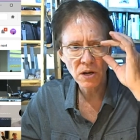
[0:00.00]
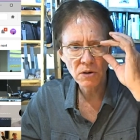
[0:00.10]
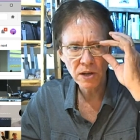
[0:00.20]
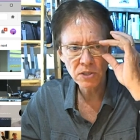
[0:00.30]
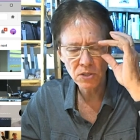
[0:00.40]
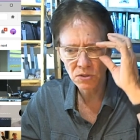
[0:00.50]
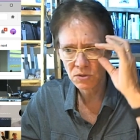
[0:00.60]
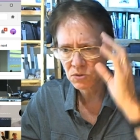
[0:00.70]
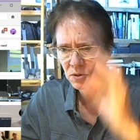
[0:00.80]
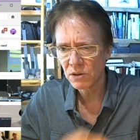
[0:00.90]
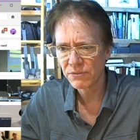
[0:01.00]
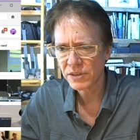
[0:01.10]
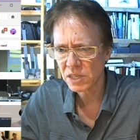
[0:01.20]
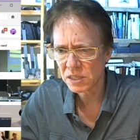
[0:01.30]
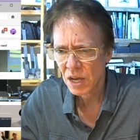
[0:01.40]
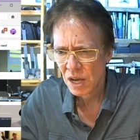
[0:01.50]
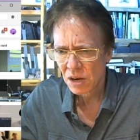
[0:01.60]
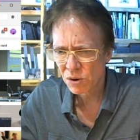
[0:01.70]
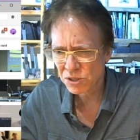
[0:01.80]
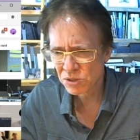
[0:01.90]
crisis in neutrino physics. Of
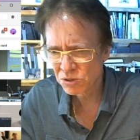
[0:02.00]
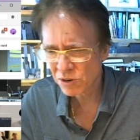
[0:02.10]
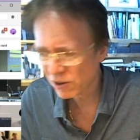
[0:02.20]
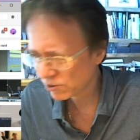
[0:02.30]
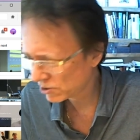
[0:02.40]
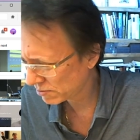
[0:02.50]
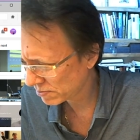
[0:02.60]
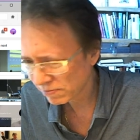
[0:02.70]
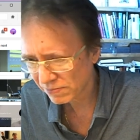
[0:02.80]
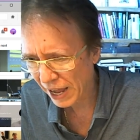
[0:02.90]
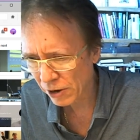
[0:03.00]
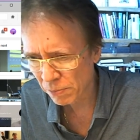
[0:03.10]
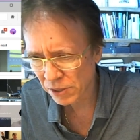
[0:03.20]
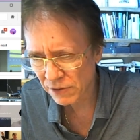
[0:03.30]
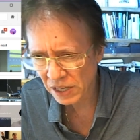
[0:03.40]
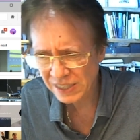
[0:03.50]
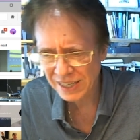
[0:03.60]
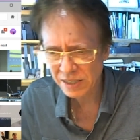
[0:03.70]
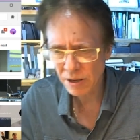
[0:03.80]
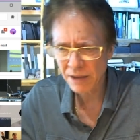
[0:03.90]
course, neutrinos I don't believe
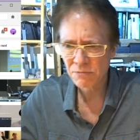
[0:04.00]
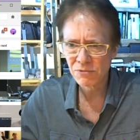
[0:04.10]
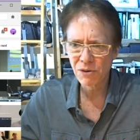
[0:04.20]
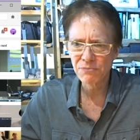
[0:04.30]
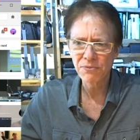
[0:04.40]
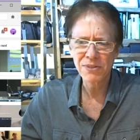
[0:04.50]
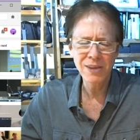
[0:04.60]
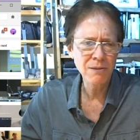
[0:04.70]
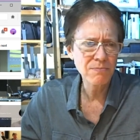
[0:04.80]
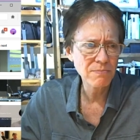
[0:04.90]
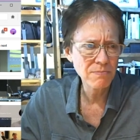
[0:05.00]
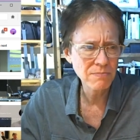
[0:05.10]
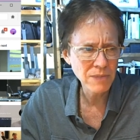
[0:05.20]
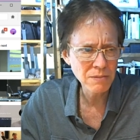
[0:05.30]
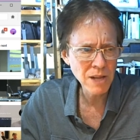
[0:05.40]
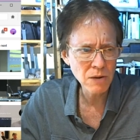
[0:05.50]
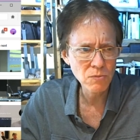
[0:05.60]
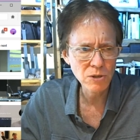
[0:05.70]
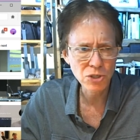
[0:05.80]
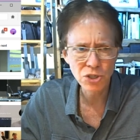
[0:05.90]
exists. I don't know. If, I think I'm not
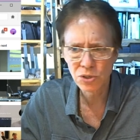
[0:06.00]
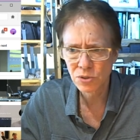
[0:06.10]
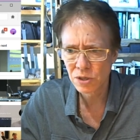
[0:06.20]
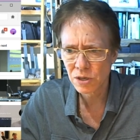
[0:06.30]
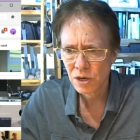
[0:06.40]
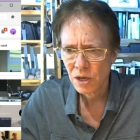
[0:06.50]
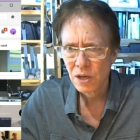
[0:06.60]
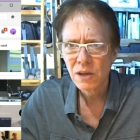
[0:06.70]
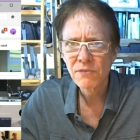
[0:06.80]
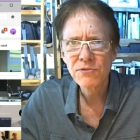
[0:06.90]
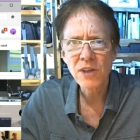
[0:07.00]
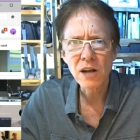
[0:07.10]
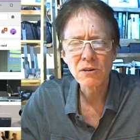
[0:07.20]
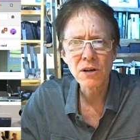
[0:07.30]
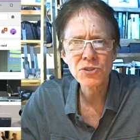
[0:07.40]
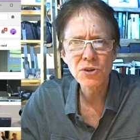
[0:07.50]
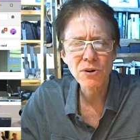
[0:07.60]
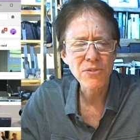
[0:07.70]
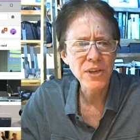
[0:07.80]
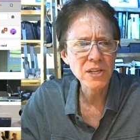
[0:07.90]
real sure if Dr.
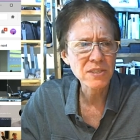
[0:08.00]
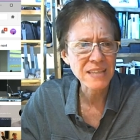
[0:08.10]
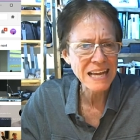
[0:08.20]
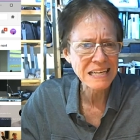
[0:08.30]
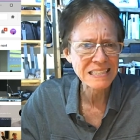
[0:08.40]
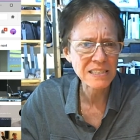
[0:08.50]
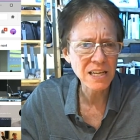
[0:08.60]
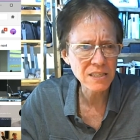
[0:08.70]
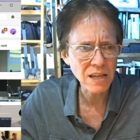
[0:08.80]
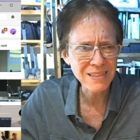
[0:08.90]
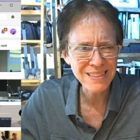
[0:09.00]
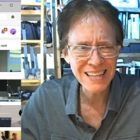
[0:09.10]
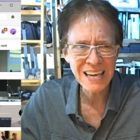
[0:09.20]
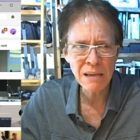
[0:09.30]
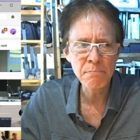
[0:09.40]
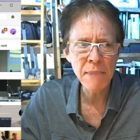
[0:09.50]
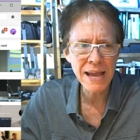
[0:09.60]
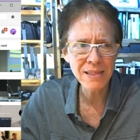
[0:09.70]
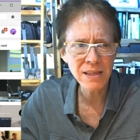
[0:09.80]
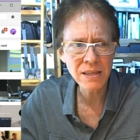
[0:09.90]
Unzicker thinks they exist. I think he
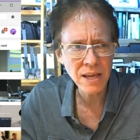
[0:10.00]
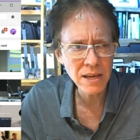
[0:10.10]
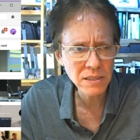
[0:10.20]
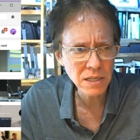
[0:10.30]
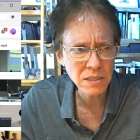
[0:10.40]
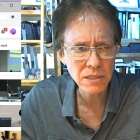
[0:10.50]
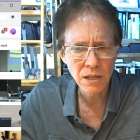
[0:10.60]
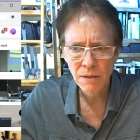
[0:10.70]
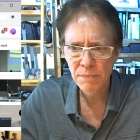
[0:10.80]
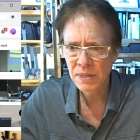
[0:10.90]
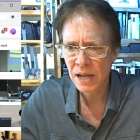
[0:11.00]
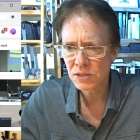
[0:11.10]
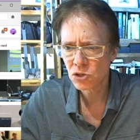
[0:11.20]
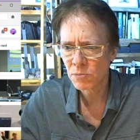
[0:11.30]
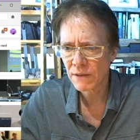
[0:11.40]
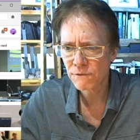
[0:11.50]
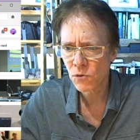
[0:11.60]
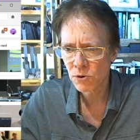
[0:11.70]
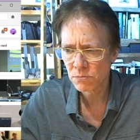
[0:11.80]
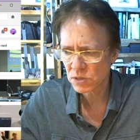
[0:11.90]
may think they exist, but not so many
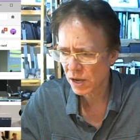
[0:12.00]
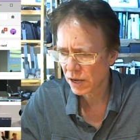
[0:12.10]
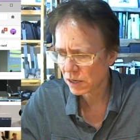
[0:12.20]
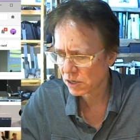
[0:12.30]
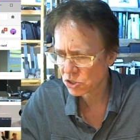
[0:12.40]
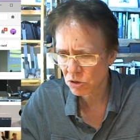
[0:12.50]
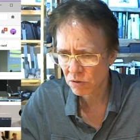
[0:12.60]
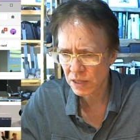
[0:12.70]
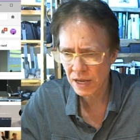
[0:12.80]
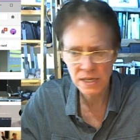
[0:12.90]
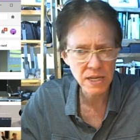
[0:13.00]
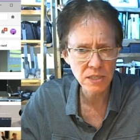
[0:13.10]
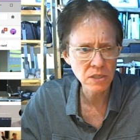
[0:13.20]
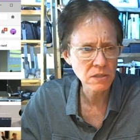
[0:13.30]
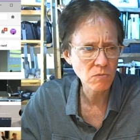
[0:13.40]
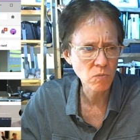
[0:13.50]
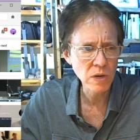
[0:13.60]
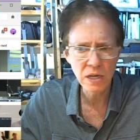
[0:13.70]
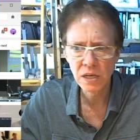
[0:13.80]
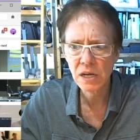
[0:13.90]
forms. I disagree. That doesn't
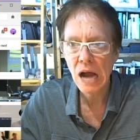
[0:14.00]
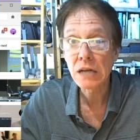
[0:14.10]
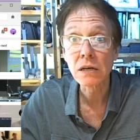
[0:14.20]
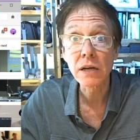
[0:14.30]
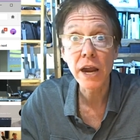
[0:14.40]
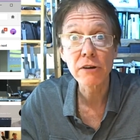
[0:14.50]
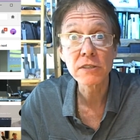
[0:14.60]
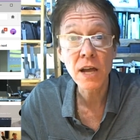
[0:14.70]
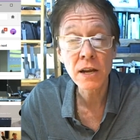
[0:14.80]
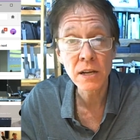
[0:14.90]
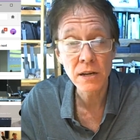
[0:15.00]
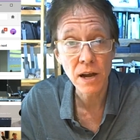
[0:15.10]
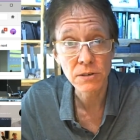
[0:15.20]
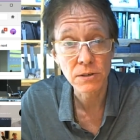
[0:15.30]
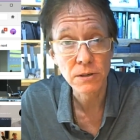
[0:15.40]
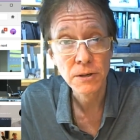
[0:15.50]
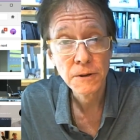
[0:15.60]
read Dr. Carezani, Dr.